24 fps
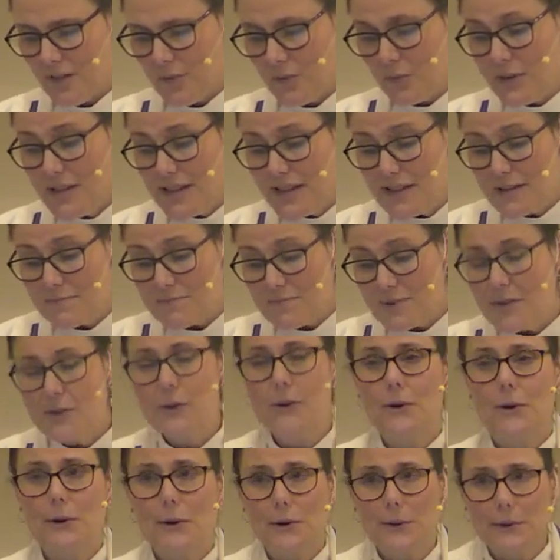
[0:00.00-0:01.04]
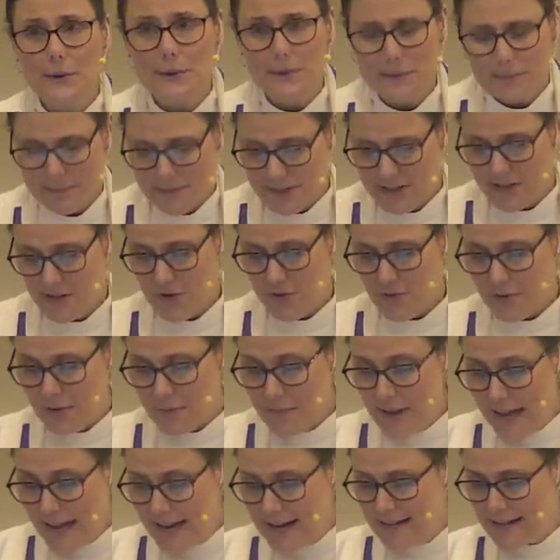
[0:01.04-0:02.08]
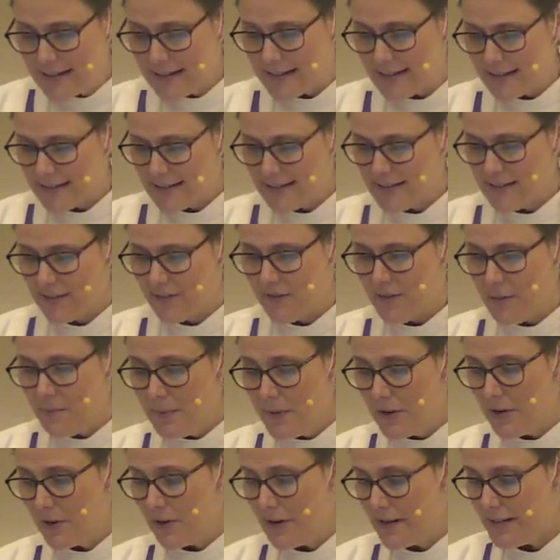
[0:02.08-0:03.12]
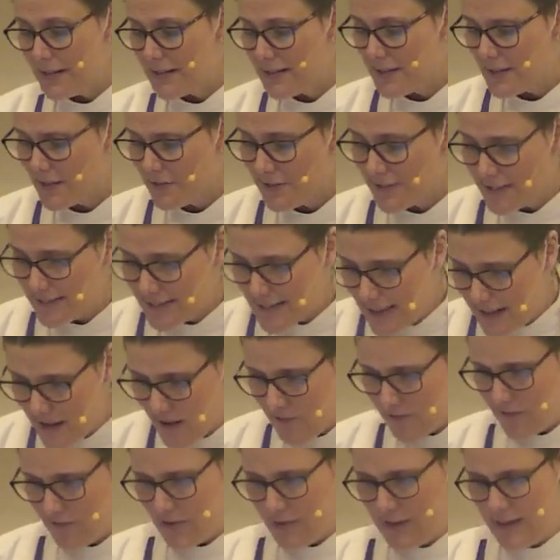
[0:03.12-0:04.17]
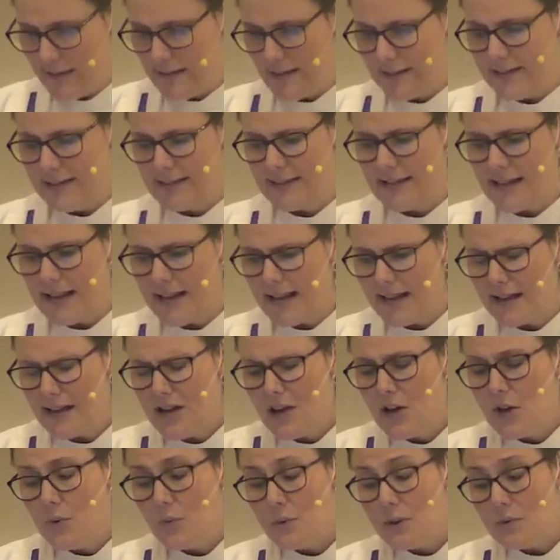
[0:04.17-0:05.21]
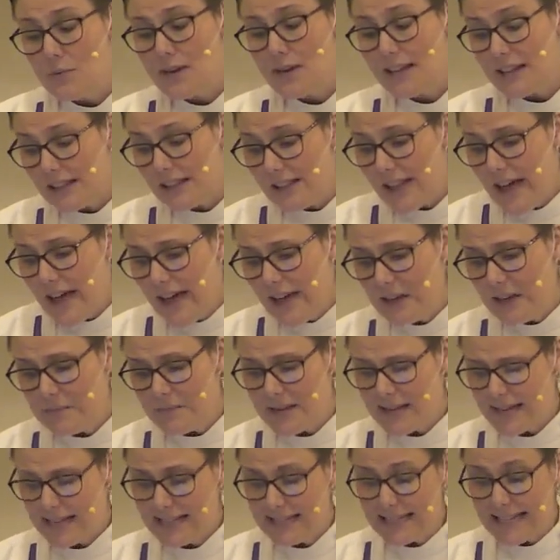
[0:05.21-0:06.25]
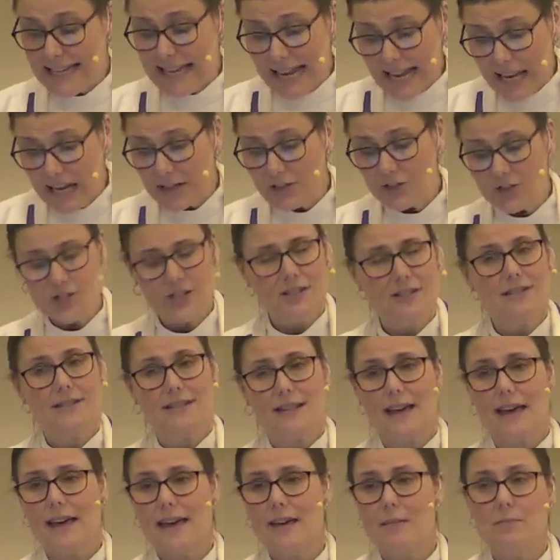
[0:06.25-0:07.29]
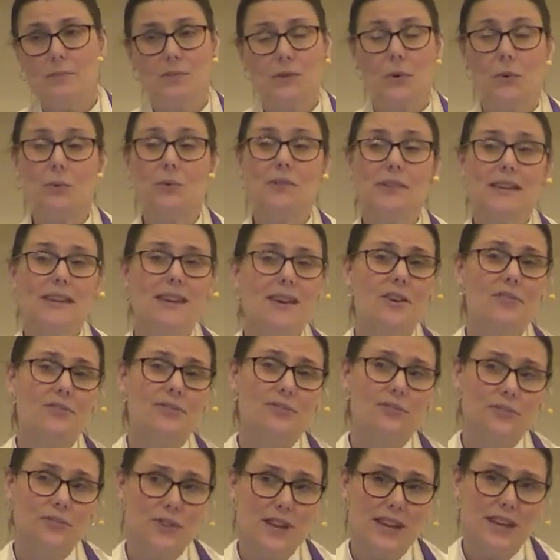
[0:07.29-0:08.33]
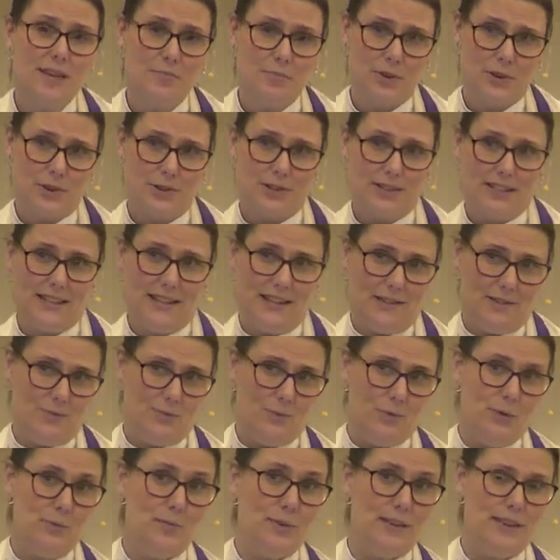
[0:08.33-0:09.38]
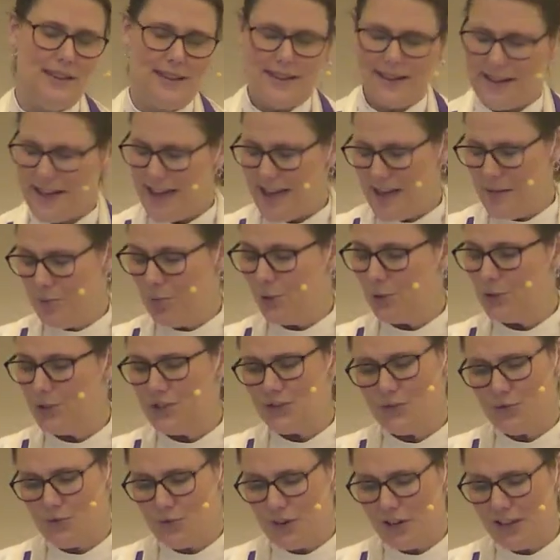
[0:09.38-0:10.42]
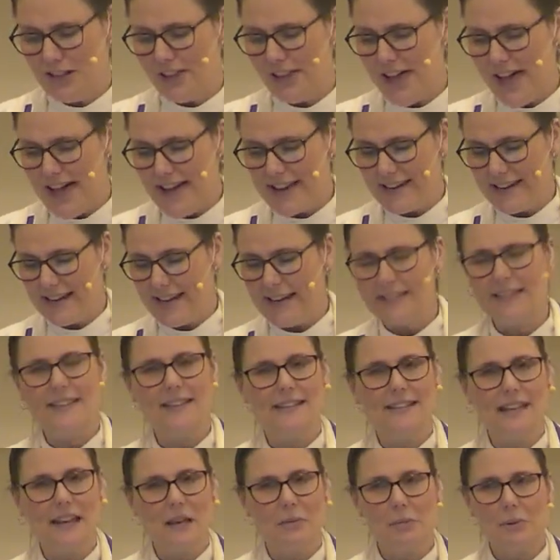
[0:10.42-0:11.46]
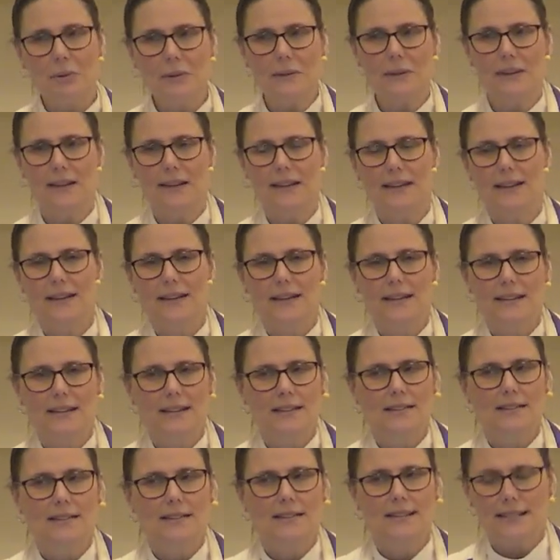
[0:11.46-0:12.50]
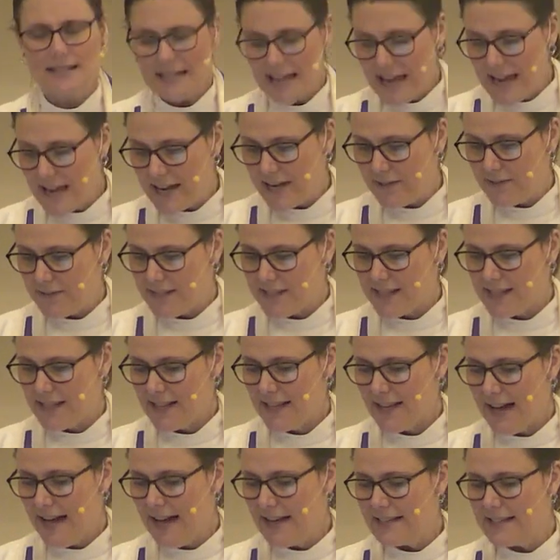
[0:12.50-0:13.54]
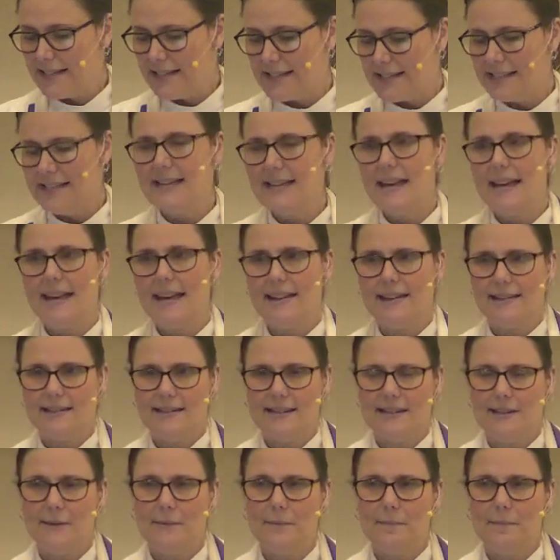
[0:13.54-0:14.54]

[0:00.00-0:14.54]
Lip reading: We eat bitter herbs to remind us of the bitterness of slavery, they say. We recline because in ancient times, only a free person would be able to recline at the table. Slaves had to stand.